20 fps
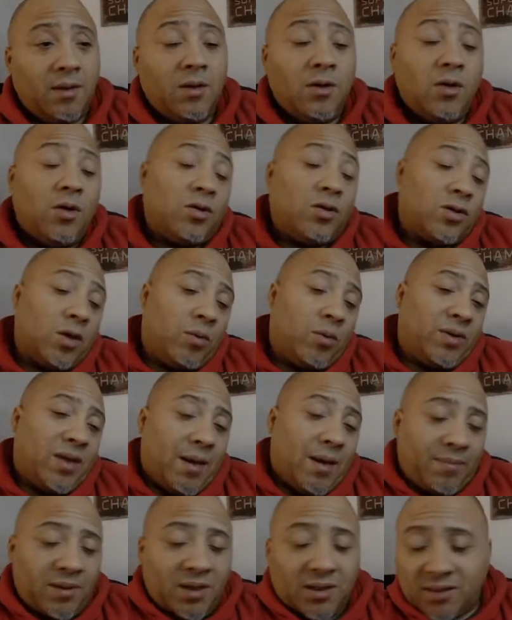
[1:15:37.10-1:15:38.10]
So with
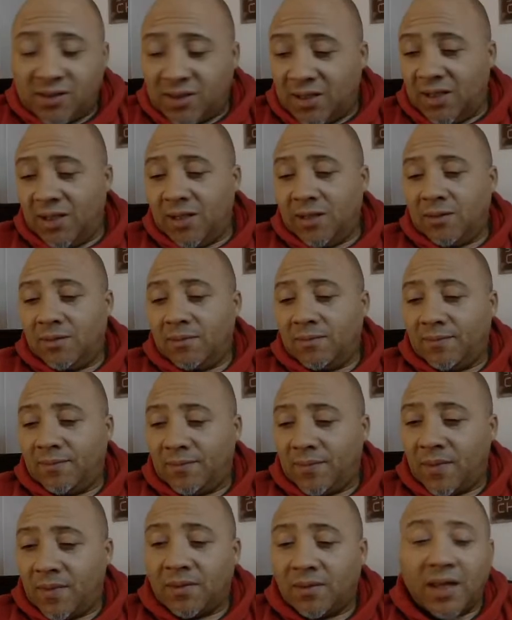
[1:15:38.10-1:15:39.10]
that being said,
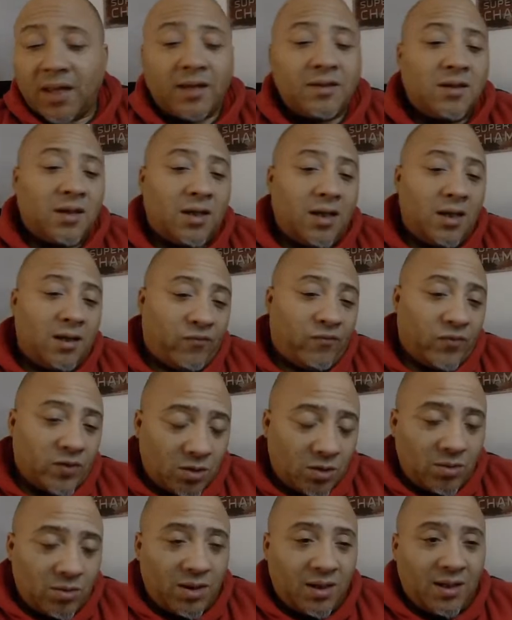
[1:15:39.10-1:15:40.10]
thanks again for
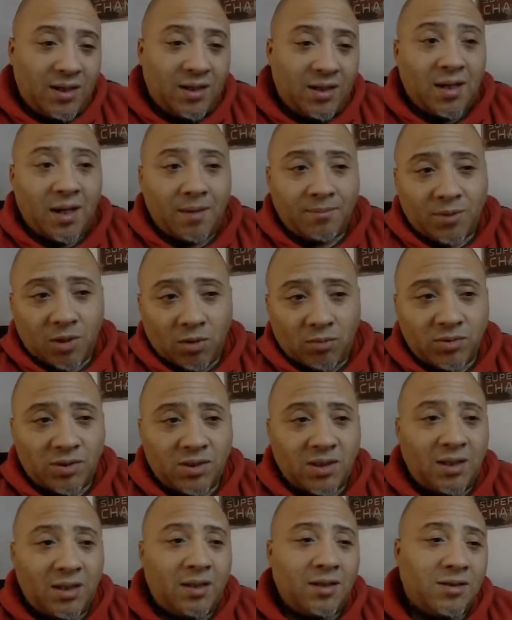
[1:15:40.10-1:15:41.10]
tuning in. I'm Coach
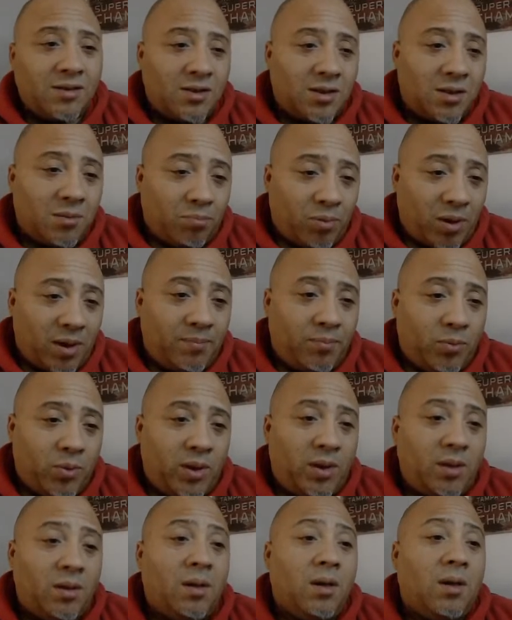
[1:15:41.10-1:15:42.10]
C. This is the
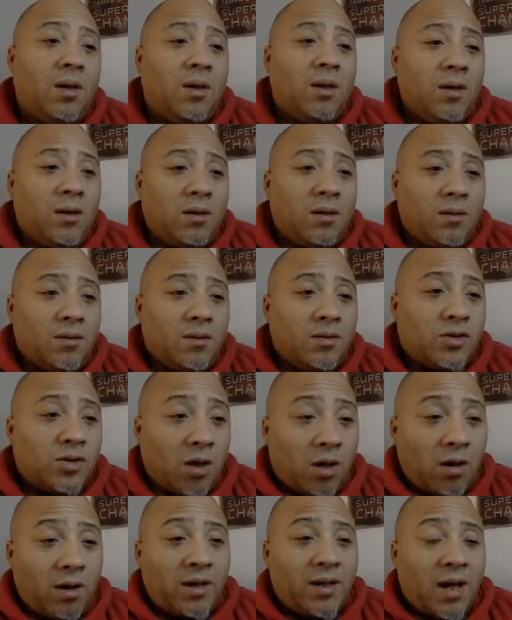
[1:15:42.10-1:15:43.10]
Breakpoint.
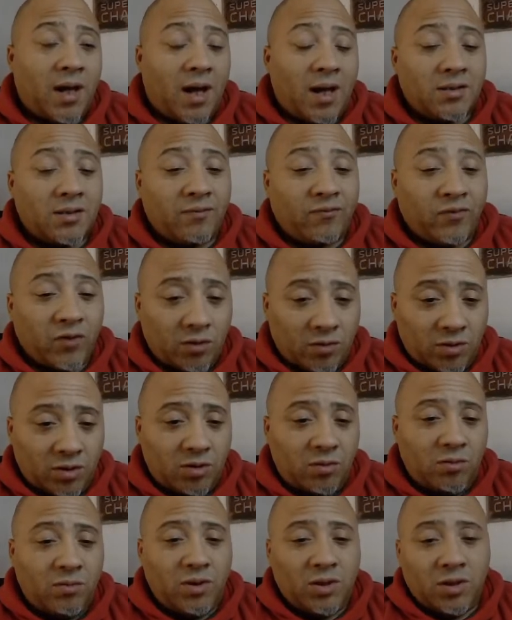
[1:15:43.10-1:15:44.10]
Sorry guys, if you're
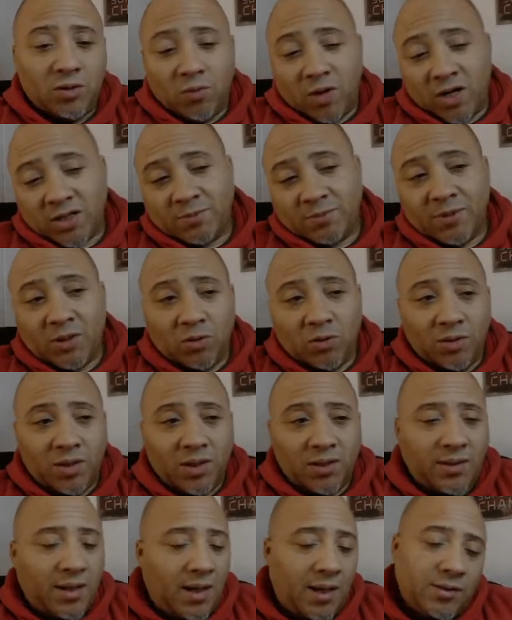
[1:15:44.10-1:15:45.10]
new and you watch me go on
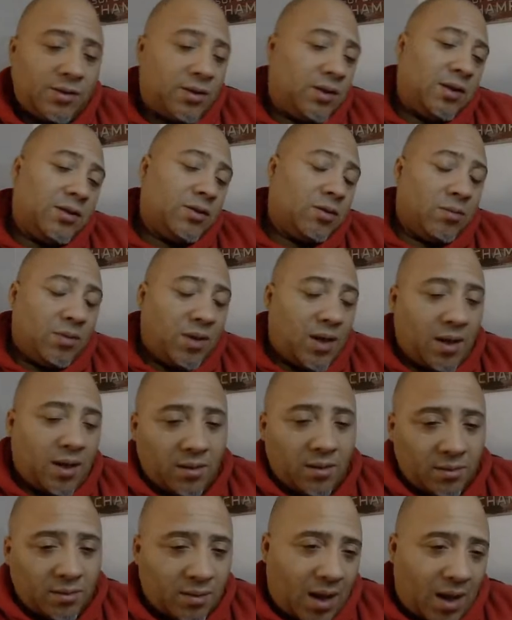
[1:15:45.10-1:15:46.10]
a tangent, it's
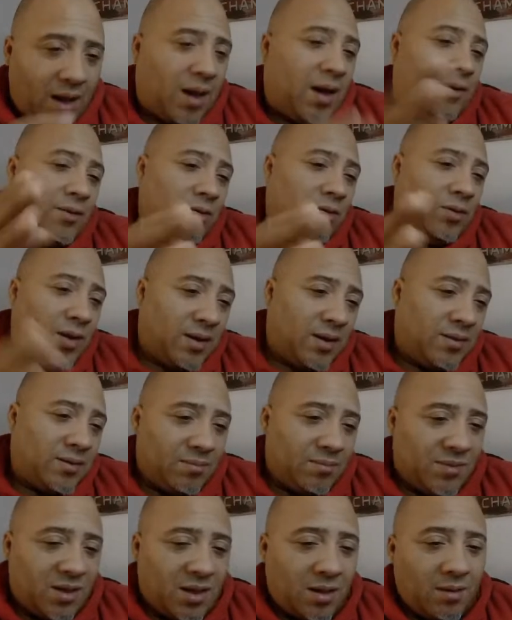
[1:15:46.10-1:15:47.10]
okay. I do that
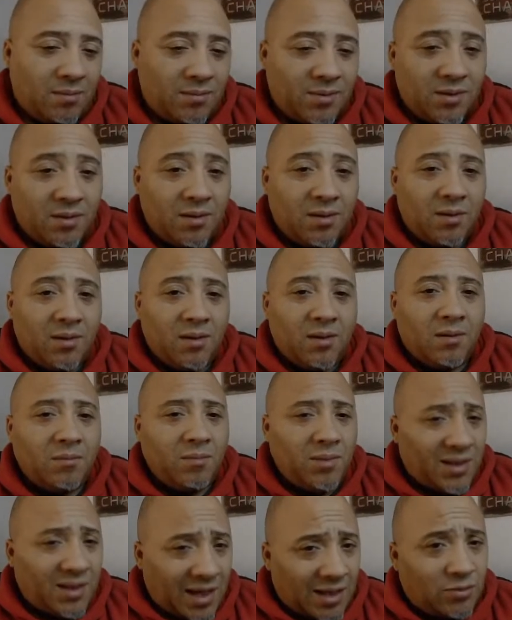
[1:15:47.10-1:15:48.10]
sometimes,
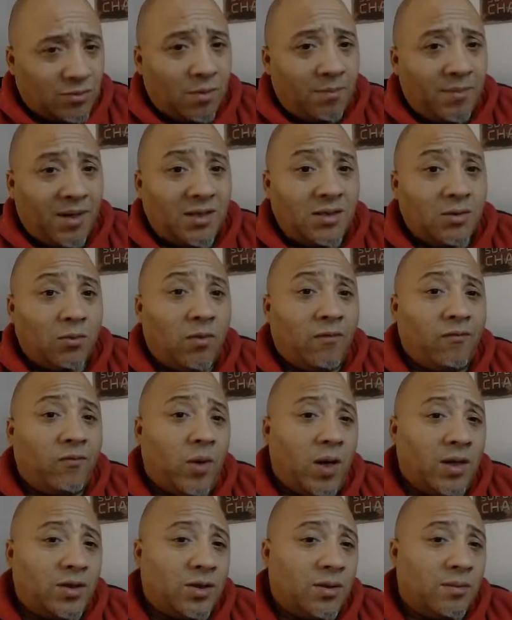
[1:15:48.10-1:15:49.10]
but that's what makes it worth
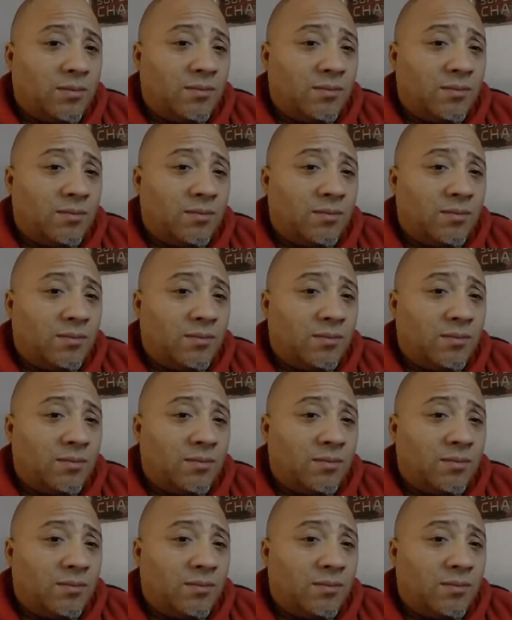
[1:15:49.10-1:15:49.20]
watching.